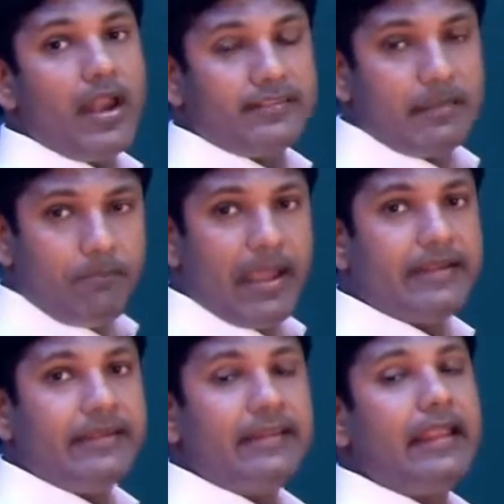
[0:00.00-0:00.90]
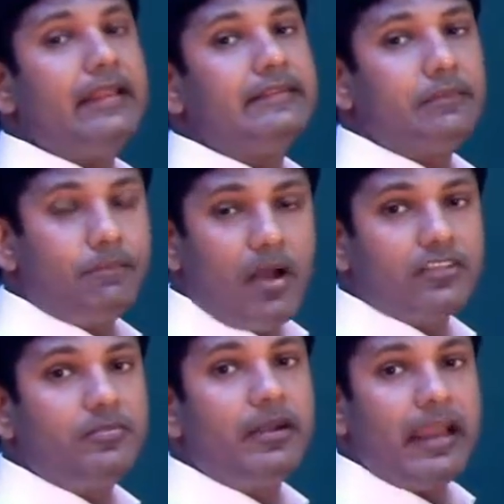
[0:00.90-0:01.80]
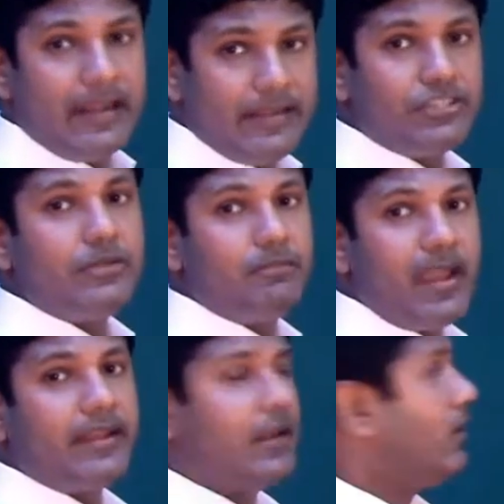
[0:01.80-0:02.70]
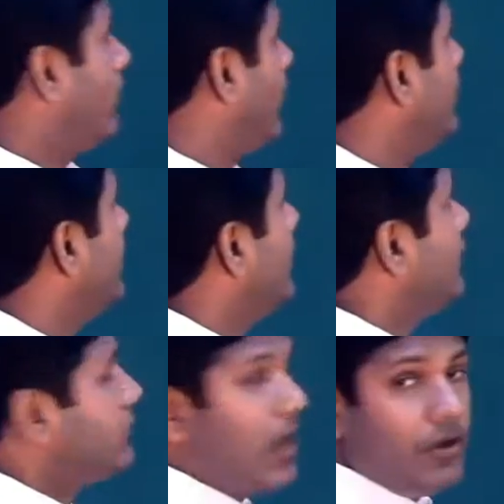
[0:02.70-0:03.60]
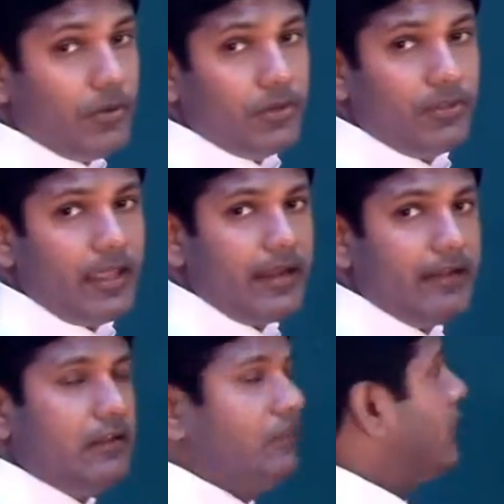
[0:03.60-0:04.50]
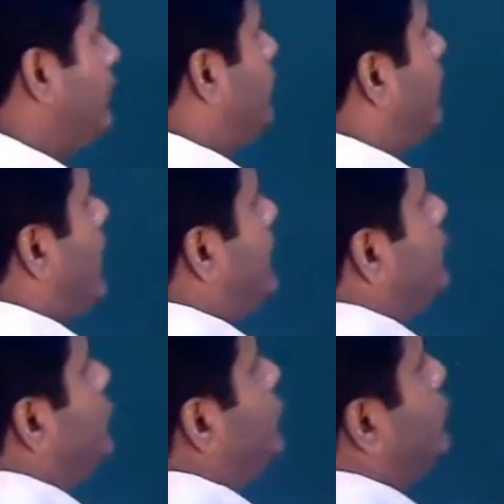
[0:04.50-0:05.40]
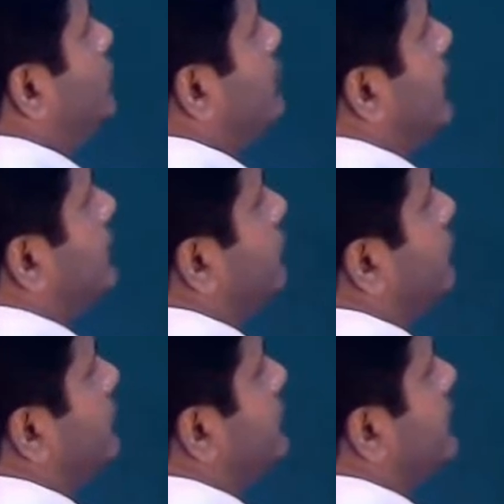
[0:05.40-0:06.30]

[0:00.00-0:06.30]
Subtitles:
is the pattern and is it possible an addition pattern. All right. So how do we do that? We find 2 sets. First